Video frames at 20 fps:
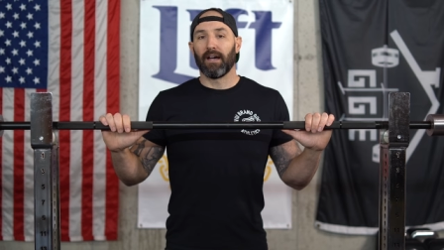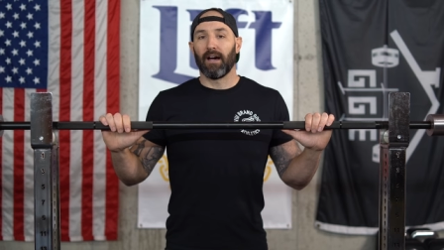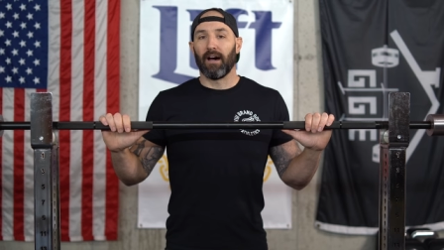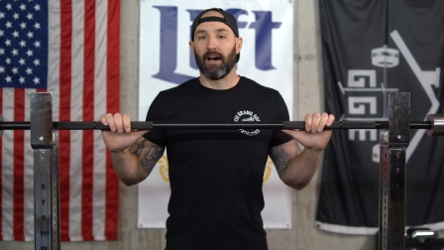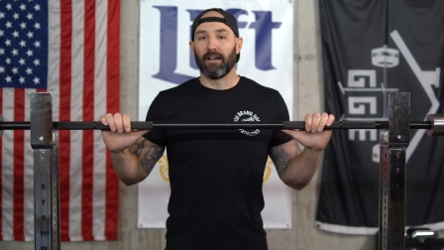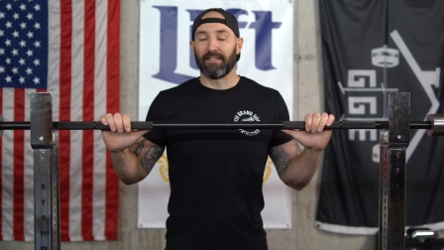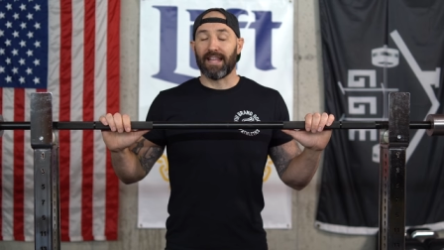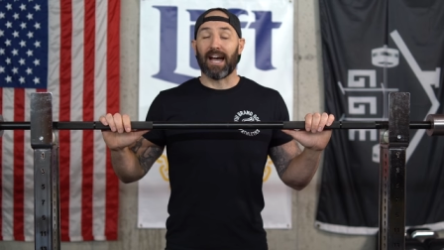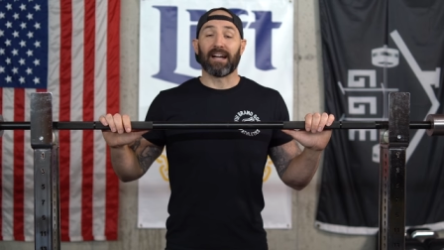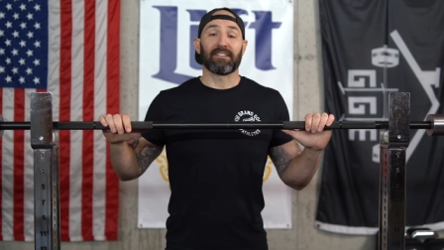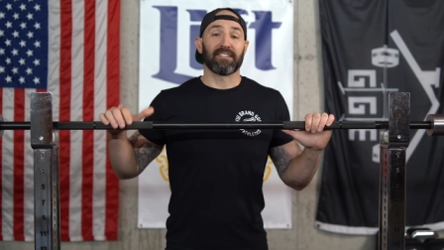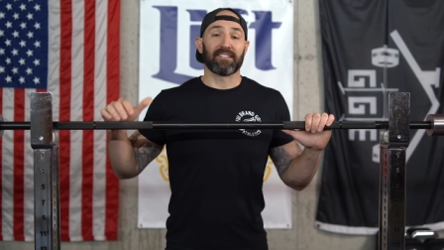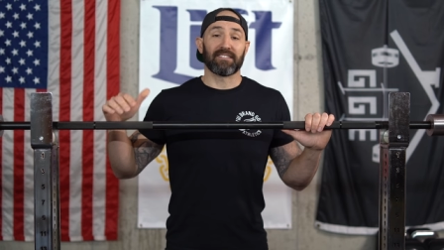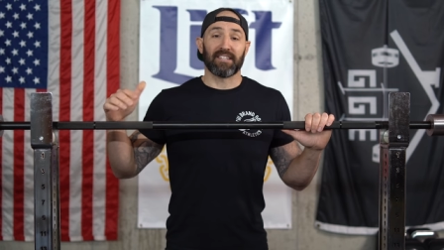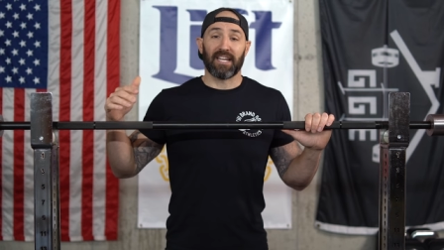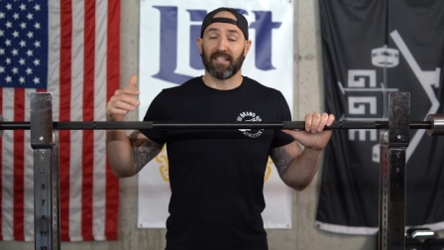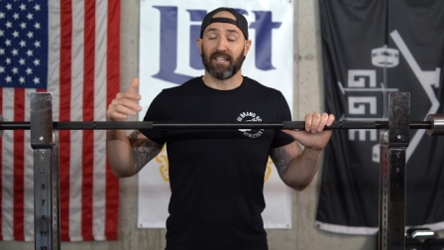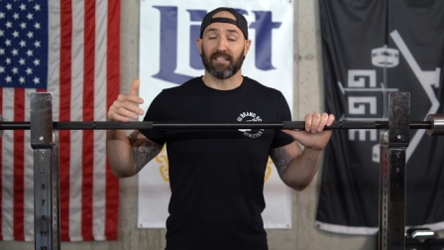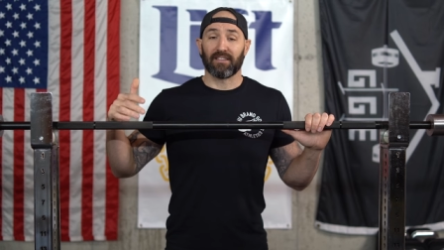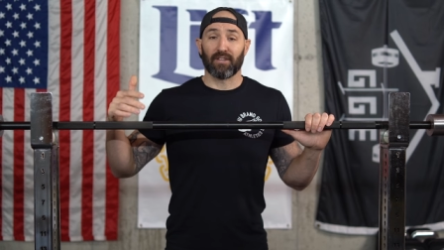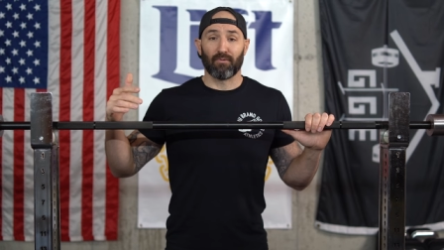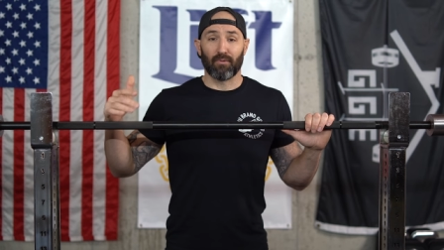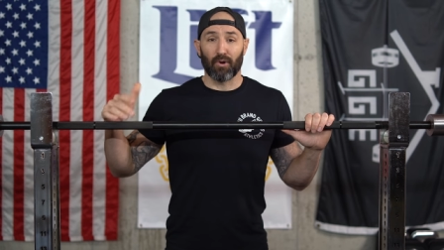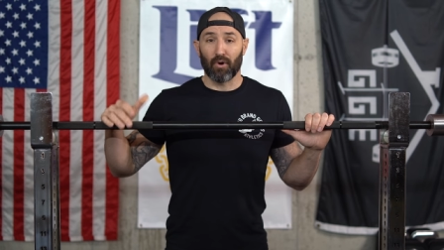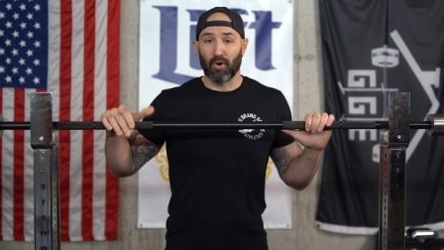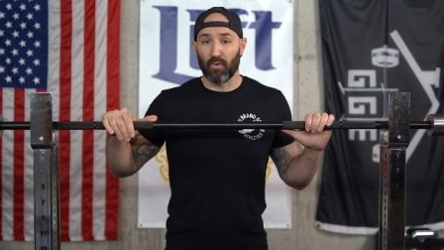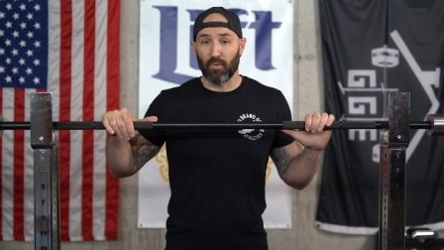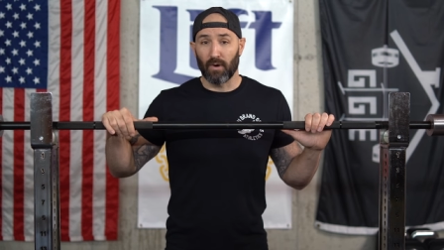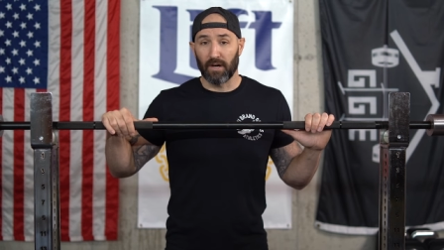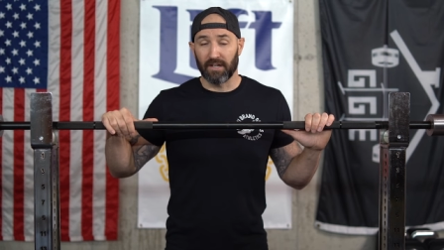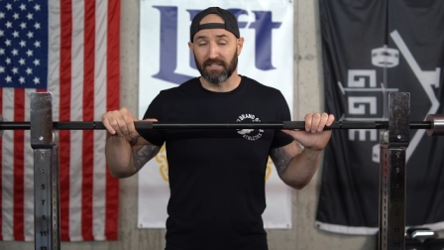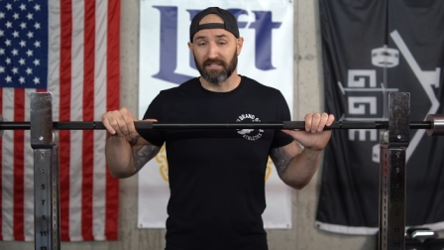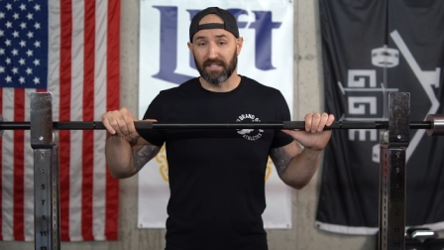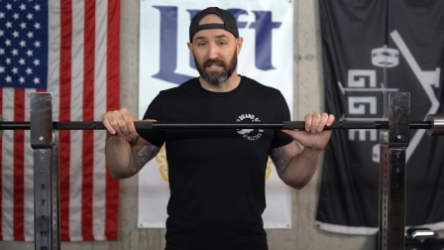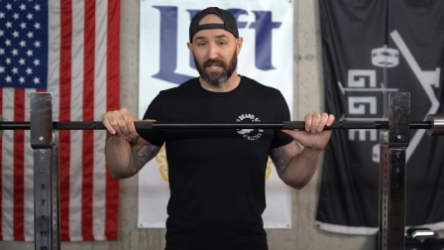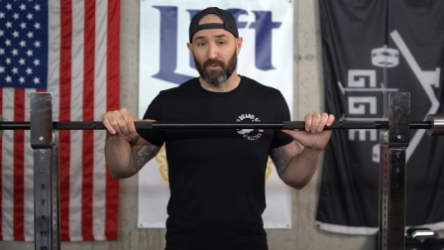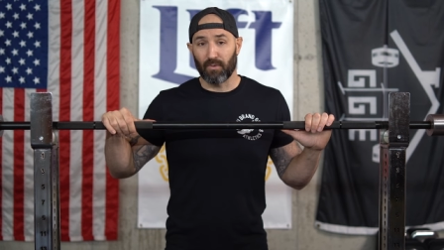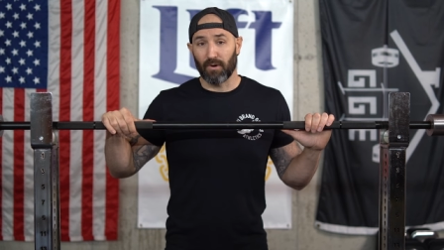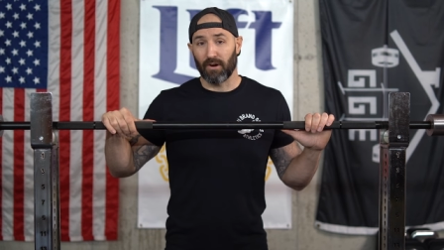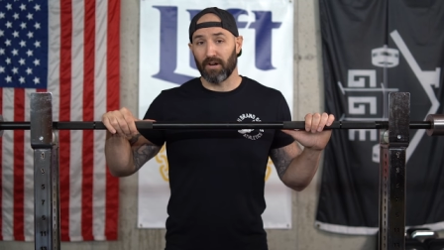Uh, not to say that the Rogue one is
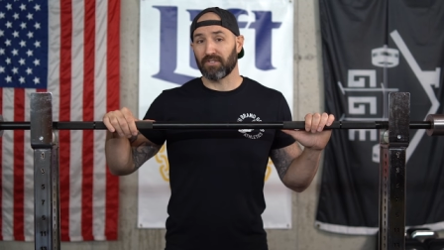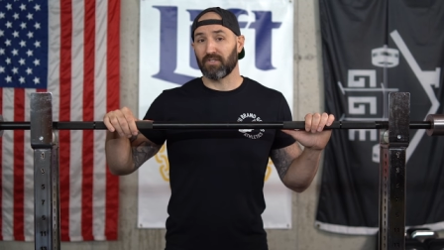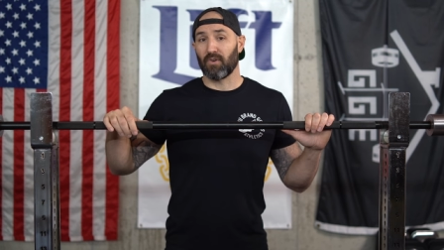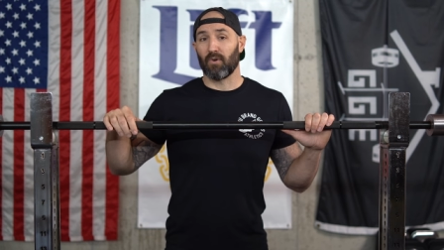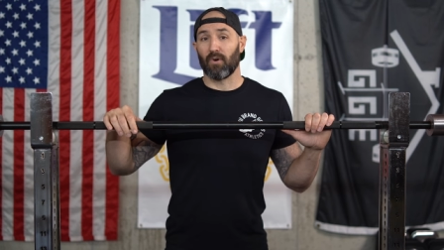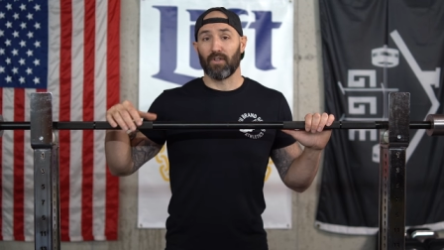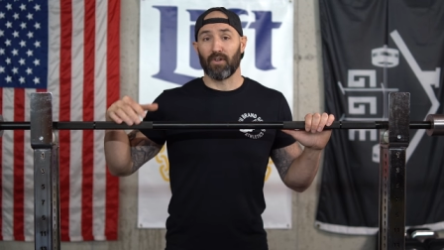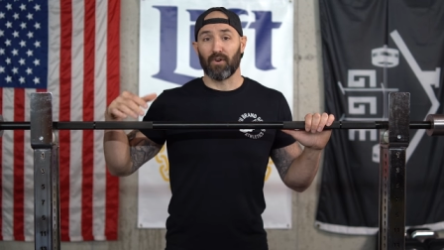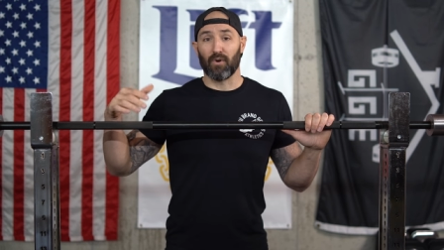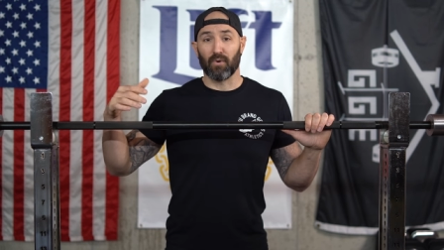any worse or the